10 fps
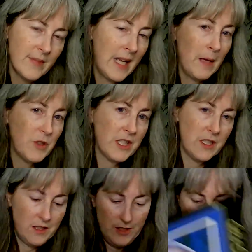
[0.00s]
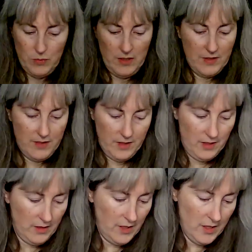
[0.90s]
And I'm just going to stitch with
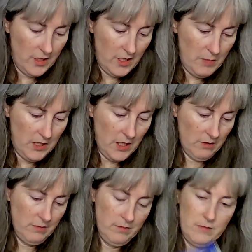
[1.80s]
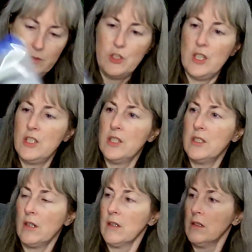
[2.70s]
everything that came in the kit, which I just
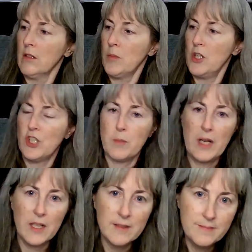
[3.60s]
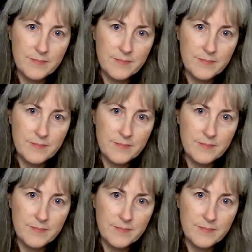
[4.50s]
stuck in a little project bag.